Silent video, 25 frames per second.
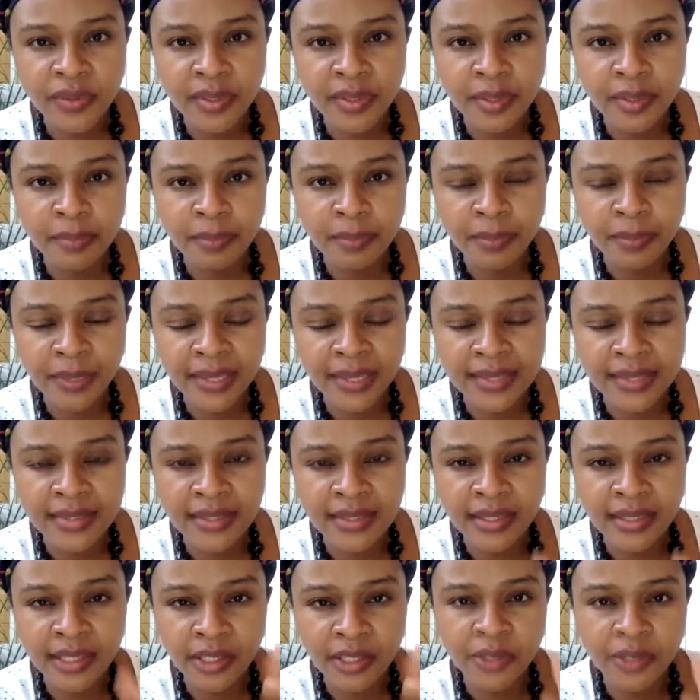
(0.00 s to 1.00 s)
then plays a
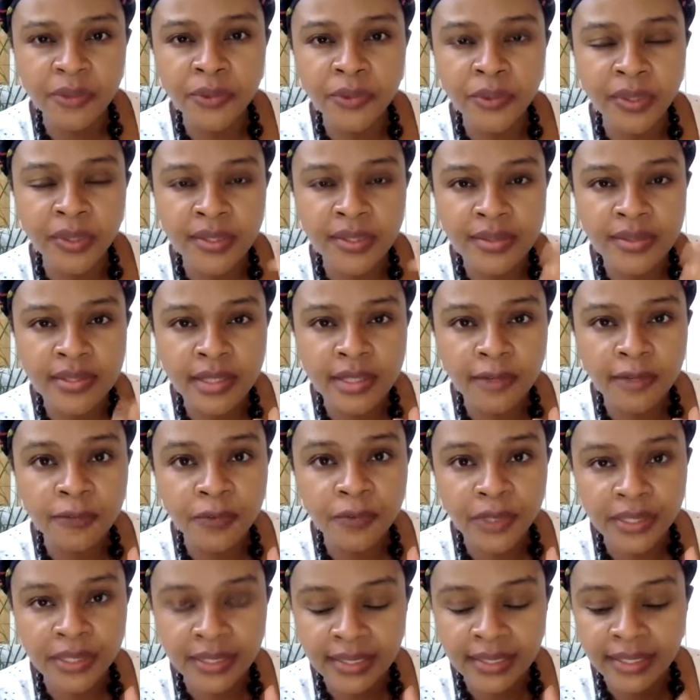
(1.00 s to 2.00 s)
key role in
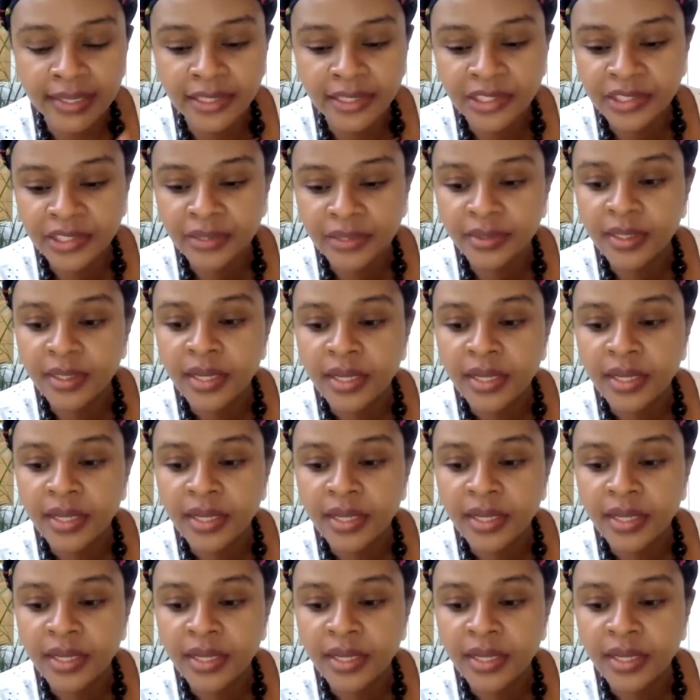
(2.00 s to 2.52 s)
self-regulation.